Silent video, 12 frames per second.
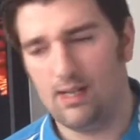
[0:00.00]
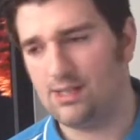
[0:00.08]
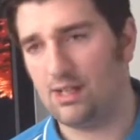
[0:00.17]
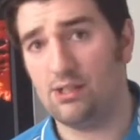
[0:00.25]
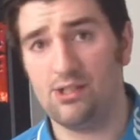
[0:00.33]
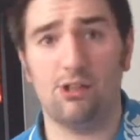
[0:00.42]

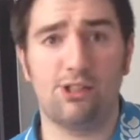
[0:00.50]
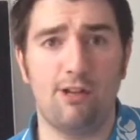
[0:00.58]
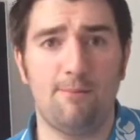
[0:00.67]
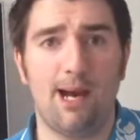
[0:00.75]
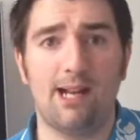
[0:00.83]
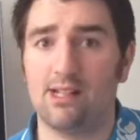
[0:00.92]
So it's not
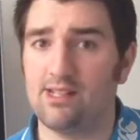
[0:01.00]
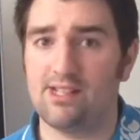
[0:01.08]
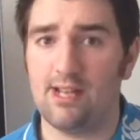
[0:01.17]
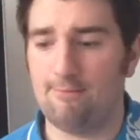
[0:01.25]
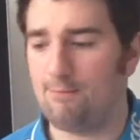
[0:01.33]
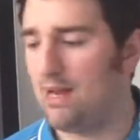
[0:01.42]
too bad, under
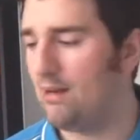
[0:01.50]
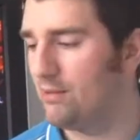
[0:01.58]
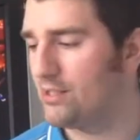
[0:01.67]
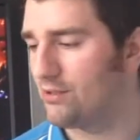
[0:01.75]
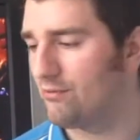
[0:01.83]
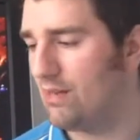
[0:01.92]

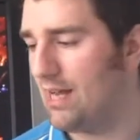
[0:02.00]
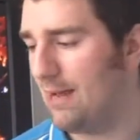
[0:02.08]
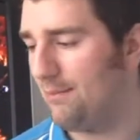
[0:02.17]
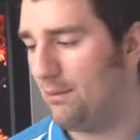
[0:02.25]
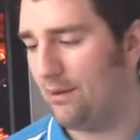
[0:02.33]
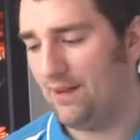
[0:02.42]
£10, which I was really
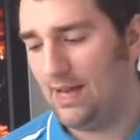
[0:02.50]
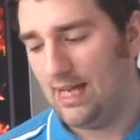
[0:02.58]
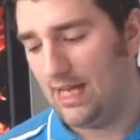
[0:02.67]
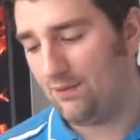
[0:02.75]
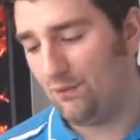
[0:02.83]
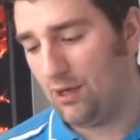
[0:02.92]
happy with.
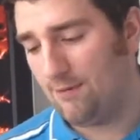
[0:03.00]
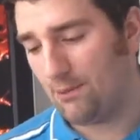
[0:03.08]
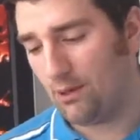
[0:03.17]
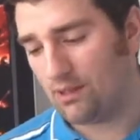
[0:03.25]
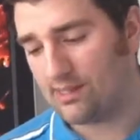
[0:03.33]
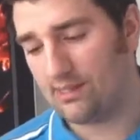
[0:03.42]
It's fully
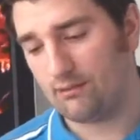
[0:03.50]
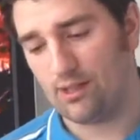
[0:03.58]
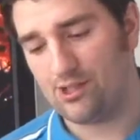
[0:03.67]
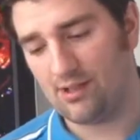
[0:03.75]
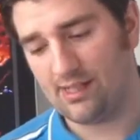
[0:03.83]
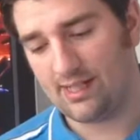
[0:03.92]
boxed, it'll
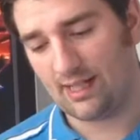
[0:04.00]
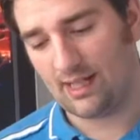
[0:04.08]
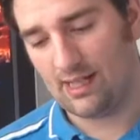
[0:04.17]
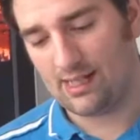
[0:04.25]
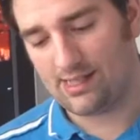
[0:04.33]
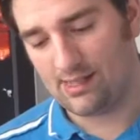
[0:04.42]
go straight into the
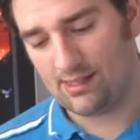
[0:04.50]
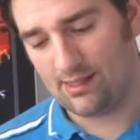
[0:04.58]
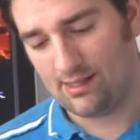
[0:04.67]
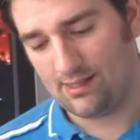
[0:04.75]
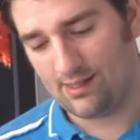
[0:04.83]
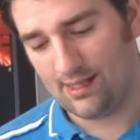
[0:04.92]
collection,
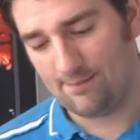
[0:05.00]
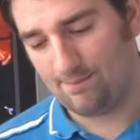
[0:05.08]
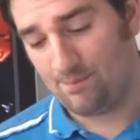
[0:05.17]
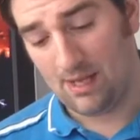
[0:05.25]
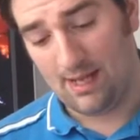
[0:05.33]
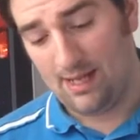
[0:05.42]

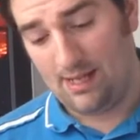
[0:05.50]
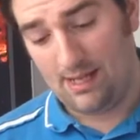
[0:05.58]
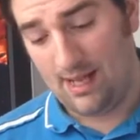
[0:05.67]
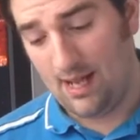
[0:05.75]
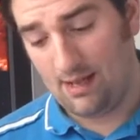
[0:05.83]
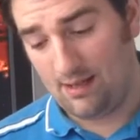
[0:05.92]
and
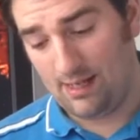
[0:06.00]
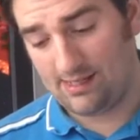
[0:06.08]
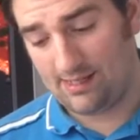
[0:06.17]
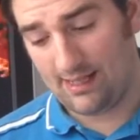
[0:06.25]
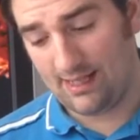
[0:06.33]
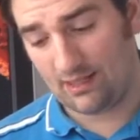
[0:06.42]
yeah,
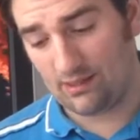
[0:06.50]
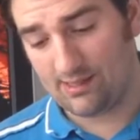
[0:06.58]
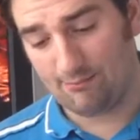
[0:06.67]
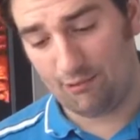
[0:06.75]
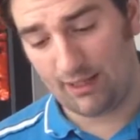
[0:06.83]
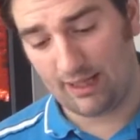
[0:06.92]
it's got
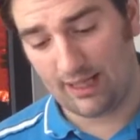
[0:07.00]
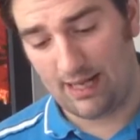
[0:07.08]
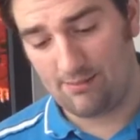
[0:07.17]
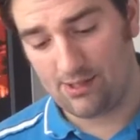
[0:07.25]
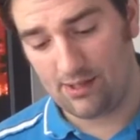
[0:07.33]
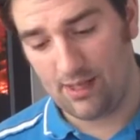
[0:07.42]
some pretty good
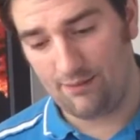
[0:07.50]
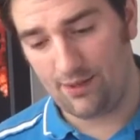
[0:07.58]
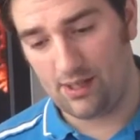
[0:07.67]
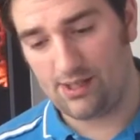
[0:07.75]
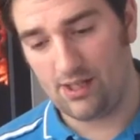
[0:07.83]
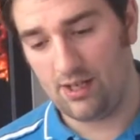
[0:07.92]
games on it.
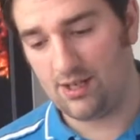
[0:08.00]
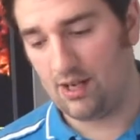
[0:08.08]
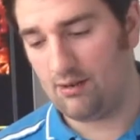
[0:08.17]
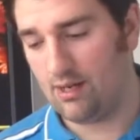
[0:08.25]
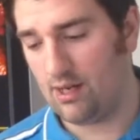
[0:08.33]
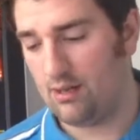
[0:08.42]
For those of you who
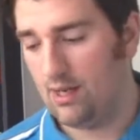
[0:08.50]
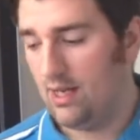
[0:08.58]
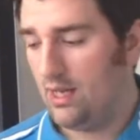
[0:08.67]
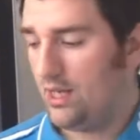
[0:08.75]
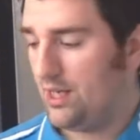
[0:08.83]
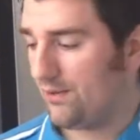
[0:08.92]
don't know,
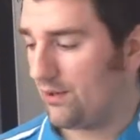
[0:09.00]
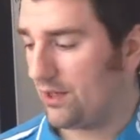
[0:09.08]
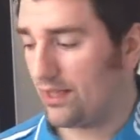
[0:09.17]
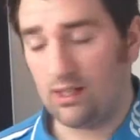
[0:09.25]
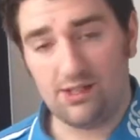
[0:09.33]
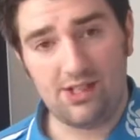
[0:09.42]
you've got
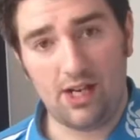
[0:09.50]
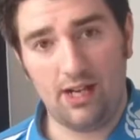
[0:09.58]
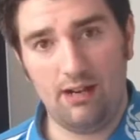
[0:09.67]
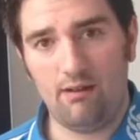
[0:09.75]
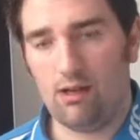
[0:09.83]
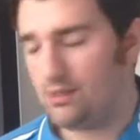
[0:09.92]
a
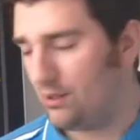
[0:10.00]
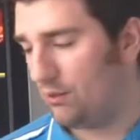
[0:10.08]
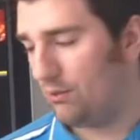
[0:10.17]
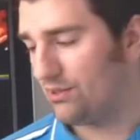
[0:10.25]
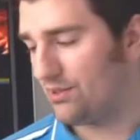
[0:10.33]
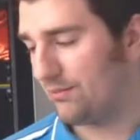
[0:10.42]
Gunstar Heroes,
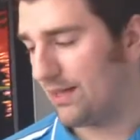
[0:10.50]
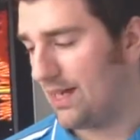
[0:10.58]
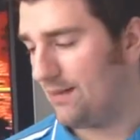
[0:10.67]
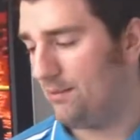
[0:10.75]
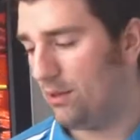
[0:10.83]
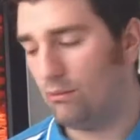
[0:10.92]
awesome
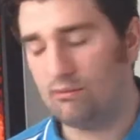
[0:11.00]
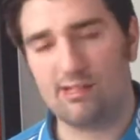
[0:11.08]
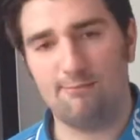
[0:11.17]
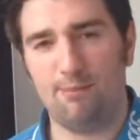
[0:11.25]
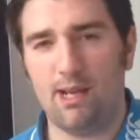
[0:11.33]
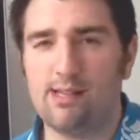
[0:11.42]
game.
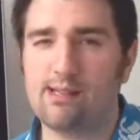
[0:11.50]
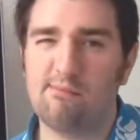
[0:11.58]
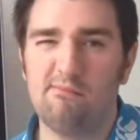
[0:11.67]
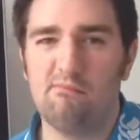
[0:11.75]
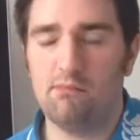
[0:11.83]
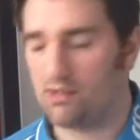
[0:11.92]
Alter Beast,
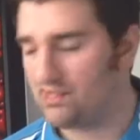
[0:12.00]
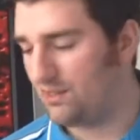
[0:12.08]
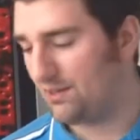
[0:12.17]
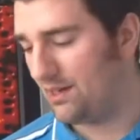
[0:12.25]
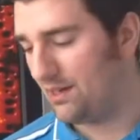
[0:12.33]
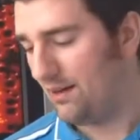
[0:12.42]
not
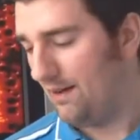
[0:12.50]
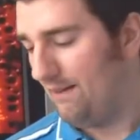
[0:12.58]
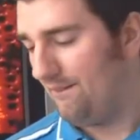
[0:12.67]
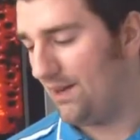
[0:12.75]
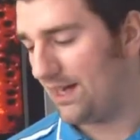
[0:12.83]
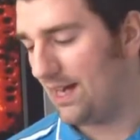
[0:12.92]
too good.
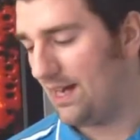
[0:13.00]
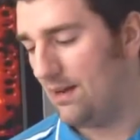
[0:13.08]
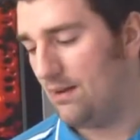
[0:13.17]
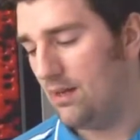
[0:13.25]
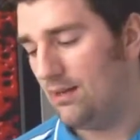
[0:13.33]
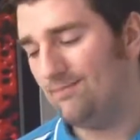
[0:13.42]

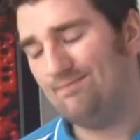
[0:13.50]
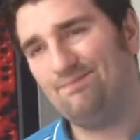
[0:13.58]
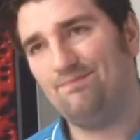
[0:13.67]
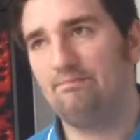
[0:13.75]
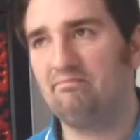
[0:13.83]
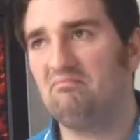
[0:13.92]
Flicky,
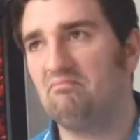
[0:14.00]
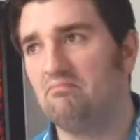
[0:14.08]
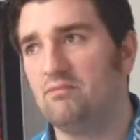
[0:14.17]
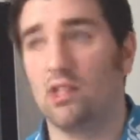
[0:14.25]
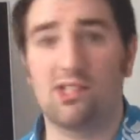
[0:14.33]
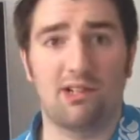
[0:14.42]

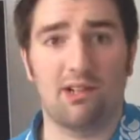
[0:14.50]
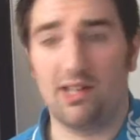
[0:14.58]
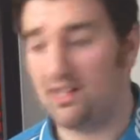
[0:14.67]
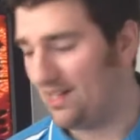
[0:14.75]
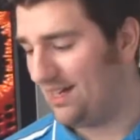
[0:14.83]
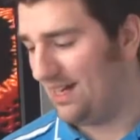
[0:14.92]
not too
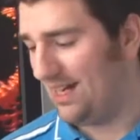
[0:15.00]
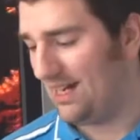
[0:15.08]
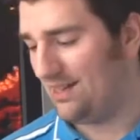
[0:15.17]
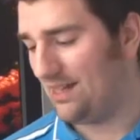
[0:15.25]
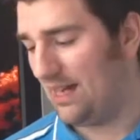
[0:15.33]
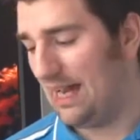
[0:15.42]
good.
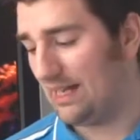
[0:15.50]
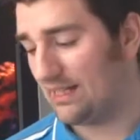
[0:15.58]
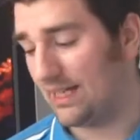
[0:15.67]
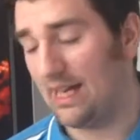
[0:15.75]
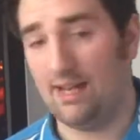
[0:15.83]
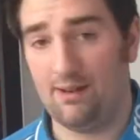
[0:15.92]
And
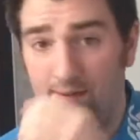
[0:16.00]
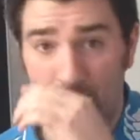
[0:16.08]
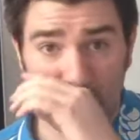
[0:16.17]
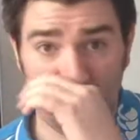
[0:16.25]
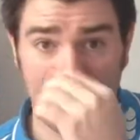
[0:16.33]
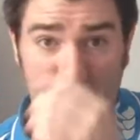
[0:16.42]
Alex Kidd,
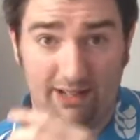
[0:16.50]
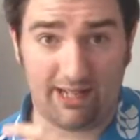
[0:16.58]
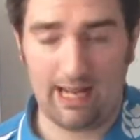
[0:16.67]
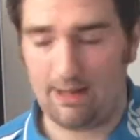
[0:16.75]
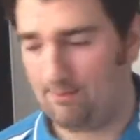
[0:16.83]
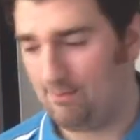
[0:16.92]
pretty good
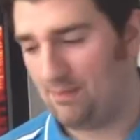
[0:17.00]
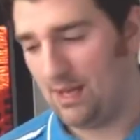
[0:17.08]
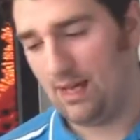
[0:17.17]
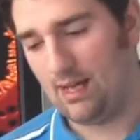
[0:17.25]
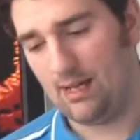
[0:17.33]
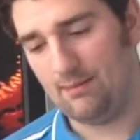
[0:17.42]
game.
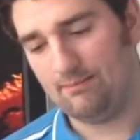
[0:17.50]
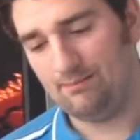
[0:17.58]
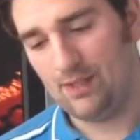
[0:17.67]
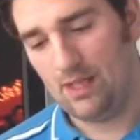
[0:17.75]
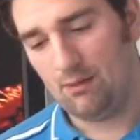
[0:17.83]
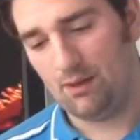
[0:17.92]

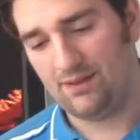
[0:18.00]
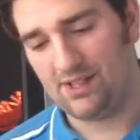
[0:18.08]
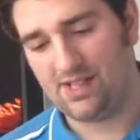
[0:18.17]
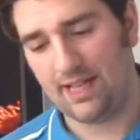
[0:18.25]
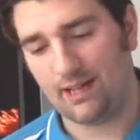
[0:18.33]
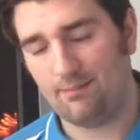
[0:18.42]
One of the
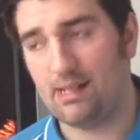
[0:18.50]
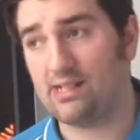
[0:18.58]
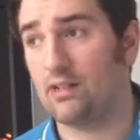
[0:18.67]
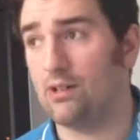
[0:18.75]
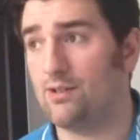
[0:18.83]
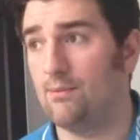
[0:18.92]
Sega
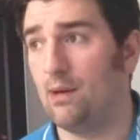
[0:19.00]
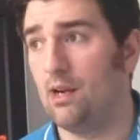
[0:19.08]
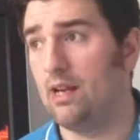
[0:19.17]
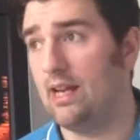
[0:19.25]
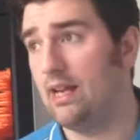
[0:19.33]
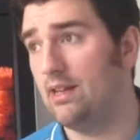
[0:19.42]
mascots from
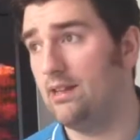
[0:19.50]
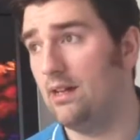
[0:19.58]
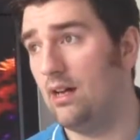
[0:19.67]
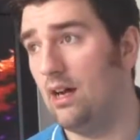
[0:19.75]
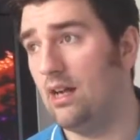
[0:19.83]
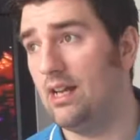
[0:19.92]
early in
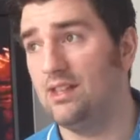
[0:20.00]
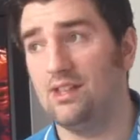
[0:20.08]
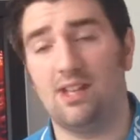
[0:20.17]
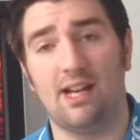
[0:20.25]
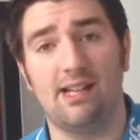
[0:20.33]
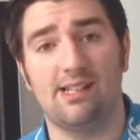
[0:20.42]

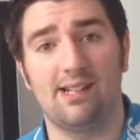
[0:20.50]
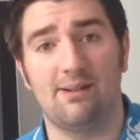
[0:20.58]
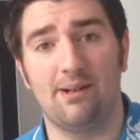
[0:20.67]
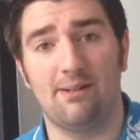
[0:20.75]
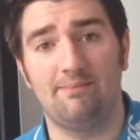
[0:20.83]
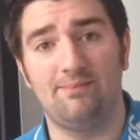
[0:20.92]
the day.
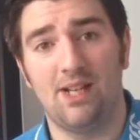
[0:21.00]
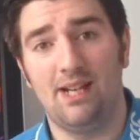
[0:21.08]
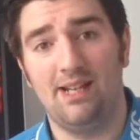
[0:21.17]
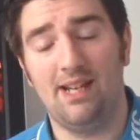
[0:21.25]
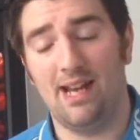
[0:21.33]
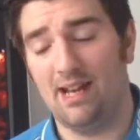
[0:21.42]
So
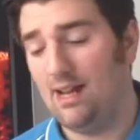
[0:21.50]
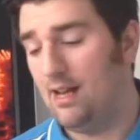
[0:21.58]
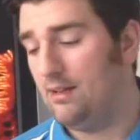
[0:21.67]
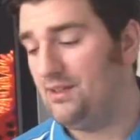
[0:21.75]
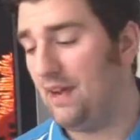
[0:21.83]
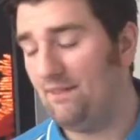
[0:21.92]
yeah,
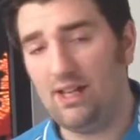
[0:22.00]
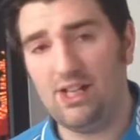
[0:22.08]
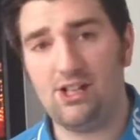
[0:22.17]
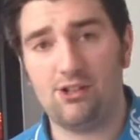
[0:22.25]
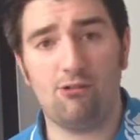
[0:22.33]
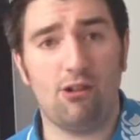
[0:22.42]

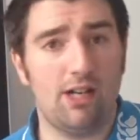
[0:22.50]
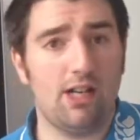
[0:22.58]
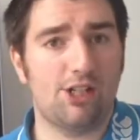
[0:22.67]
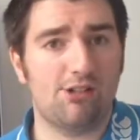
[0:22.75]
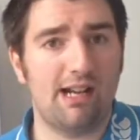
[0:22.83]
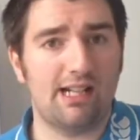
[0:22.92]
definitely try
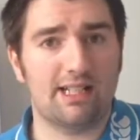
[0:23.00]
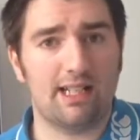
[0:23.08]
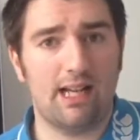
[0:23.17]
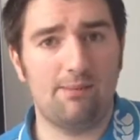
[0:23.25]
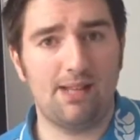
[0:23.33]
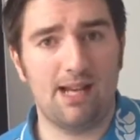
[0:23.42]
and track this
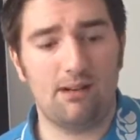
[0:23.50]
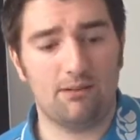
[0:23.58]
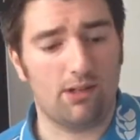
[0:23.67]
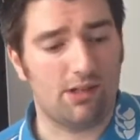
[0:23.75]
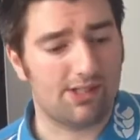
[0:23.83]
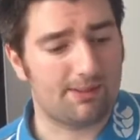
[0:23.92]
game
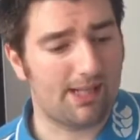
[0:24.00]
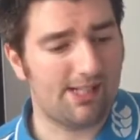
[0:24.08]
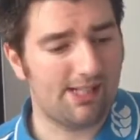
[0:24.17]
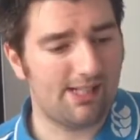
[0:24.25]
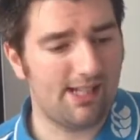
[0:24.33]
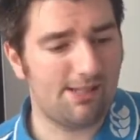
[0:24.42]
down, guys,
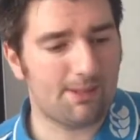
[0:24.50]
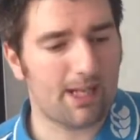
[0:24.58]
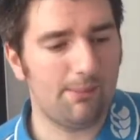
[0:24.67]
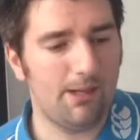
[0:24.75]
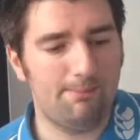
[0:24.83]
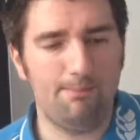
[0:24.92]
because it's
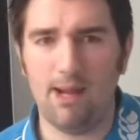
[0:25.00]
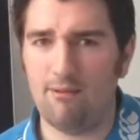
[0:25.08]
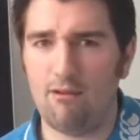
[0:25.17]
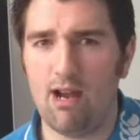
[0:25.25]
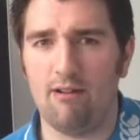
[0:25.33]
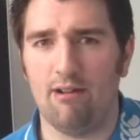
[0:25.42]
becoming a bit
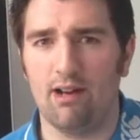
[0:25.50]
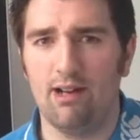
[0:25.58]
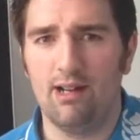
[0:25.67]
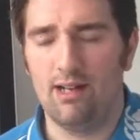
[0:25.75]
rarer.